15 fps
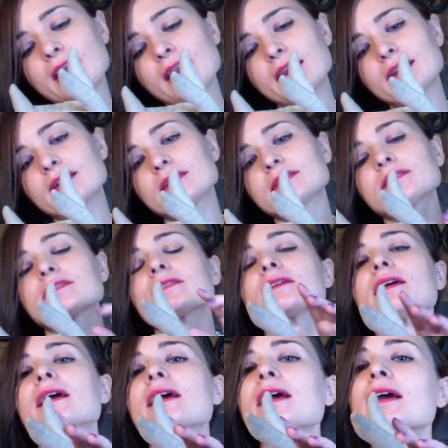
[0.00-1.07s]
And
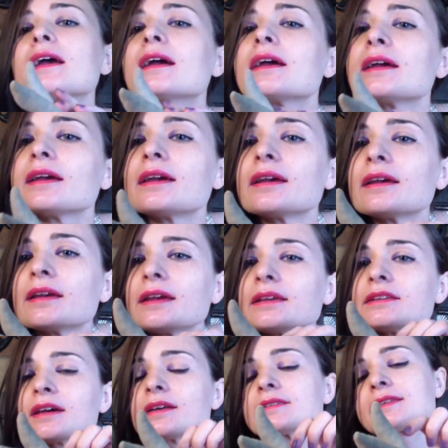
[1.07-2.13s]

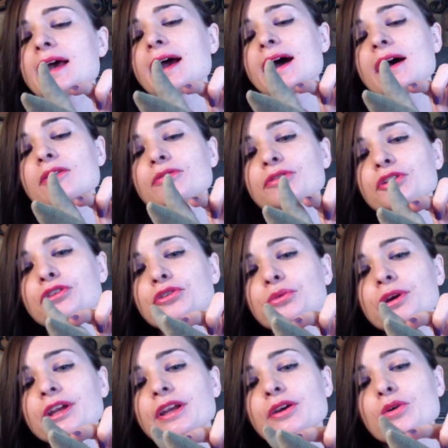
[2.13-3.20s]
he does have the
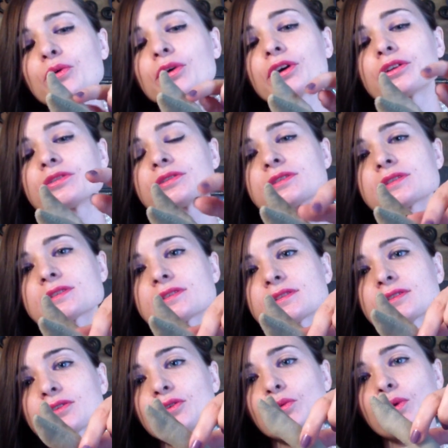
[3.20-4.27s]
3 horns.
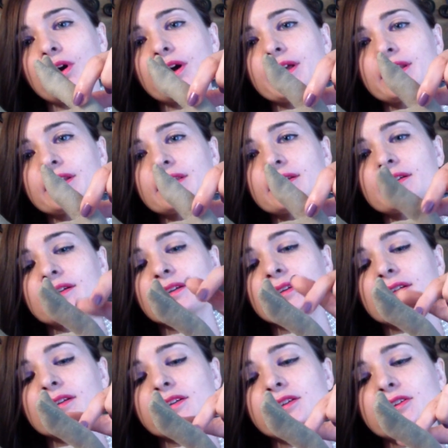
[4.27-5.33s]
1,
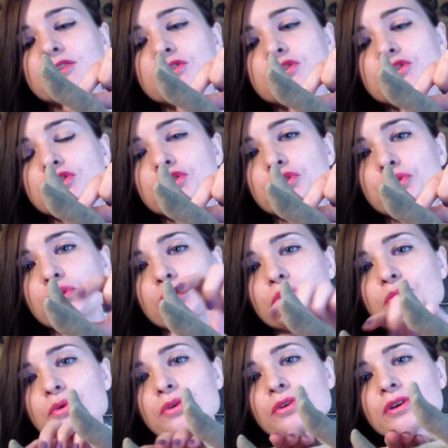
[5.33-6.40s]
2,
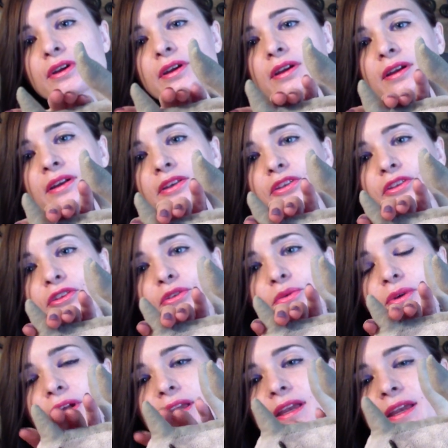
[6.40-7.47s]

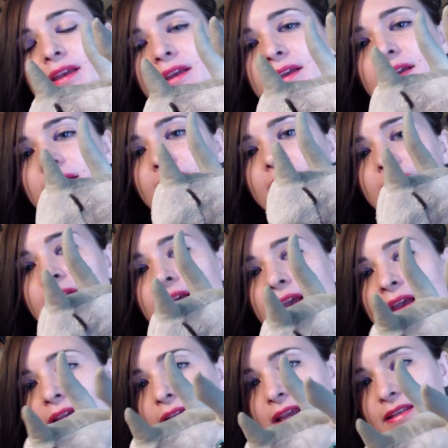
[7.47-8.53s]
3,
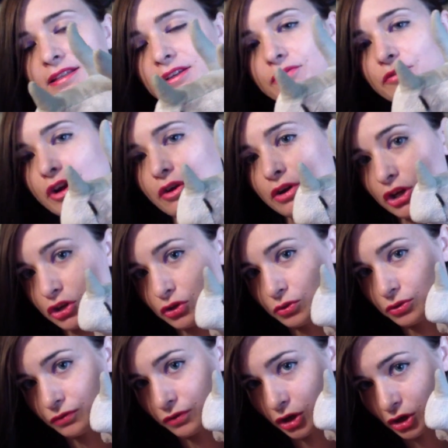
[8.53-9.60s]
and a very
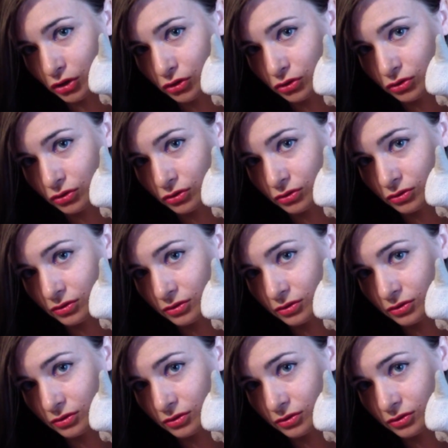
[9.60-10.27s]
cute face